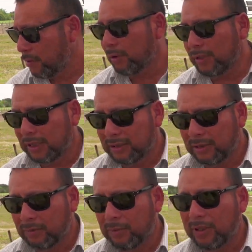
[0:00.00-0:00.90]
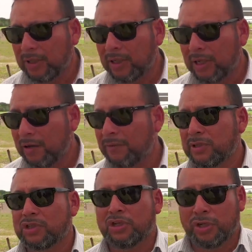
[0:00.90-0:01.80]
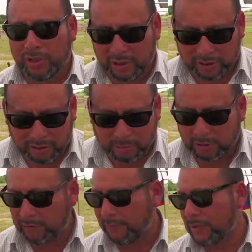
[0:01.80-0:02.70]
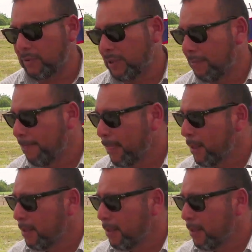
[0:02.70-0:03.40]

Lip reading: contacted. We have shared terms of reference with them.